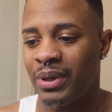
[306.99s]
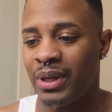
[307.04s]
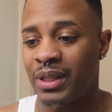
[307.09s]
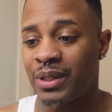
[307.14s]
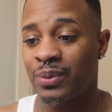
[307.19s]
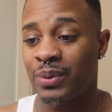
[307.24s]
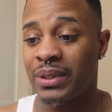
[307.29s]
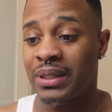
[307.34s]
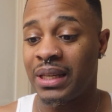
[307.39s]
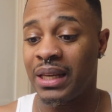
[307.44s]

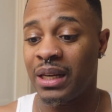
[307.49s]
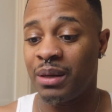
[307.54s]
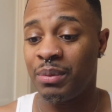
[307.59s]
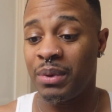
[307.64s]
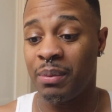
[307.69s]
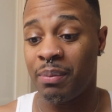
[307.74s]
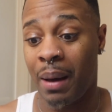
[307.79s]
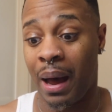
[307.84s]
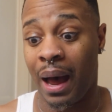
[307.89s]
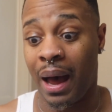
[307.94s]
It's what's getting
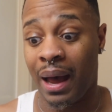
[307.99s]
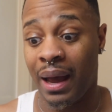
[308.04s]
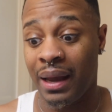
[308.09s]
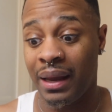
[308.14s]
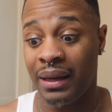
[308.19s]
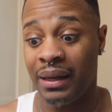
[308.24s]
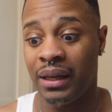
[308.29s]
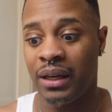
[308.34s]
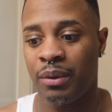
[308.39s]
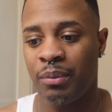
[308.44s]
me
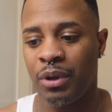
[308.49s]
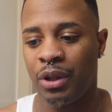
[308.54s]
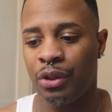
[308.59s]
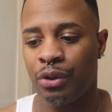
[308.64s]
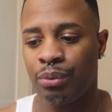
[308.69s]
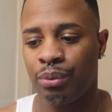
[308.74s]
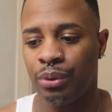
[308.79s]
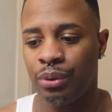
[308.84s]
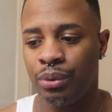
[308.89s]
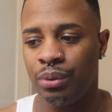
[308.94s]
by, getting me
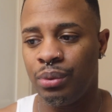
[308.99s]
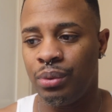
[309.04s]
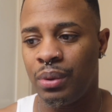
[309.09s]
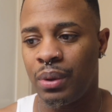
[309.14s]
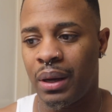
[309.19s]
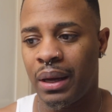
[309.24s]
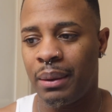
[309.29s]
through.